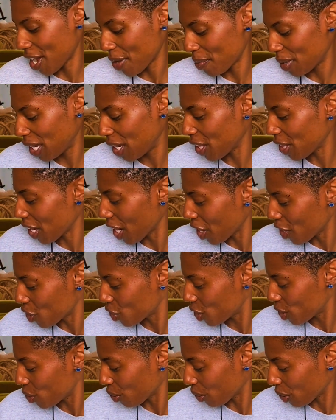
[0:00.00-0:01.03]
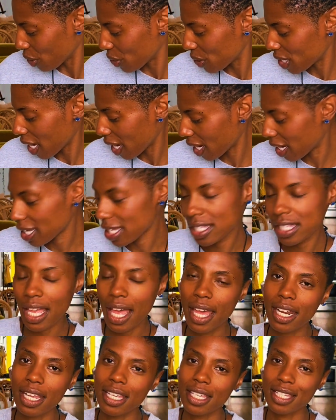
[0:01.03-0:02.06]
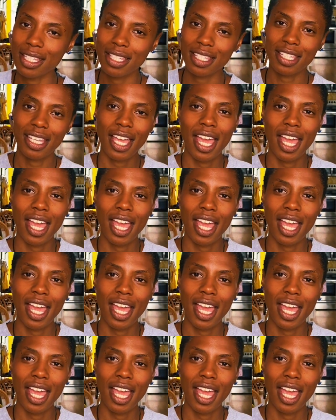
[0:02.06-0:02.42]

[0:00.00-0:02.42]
healing energy oracle deck, because that is